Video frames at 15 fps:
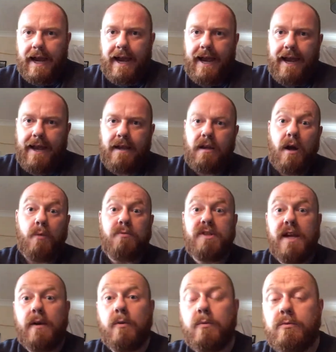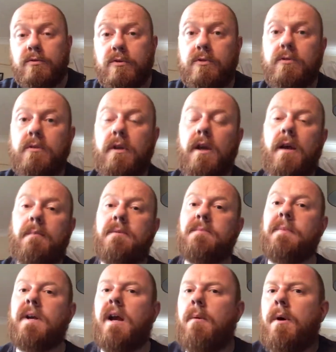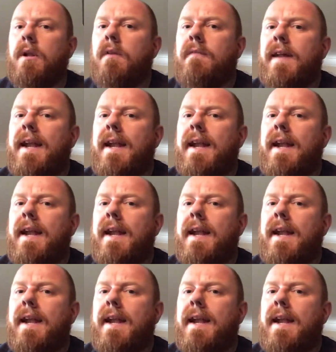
and hotels. Um, has become one of